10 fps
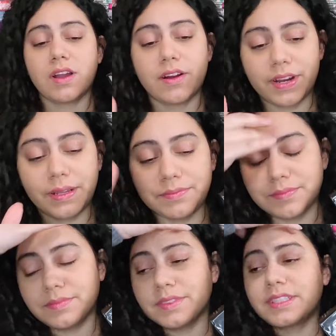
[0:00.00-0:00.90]
All right,
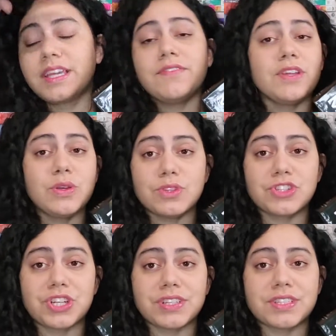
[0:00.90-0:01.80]
giving you the
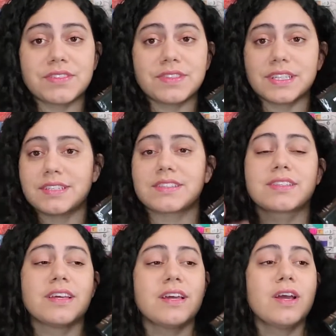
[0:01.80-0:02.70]
gist of
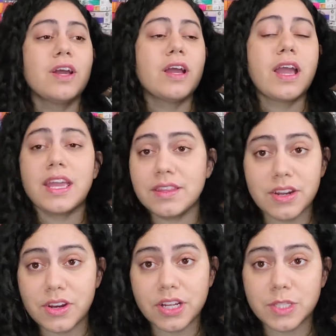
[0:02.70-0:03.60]
this in
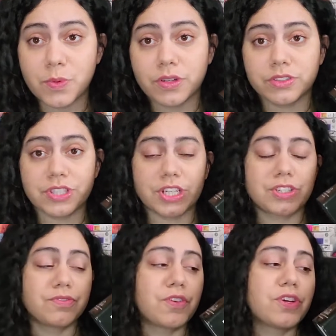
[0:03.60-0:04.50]
the non-spoiler
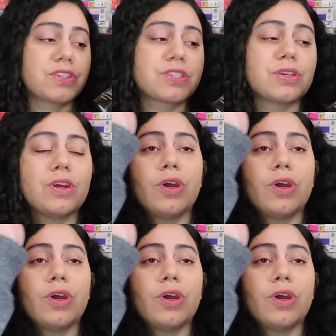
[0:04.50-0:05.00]
section first.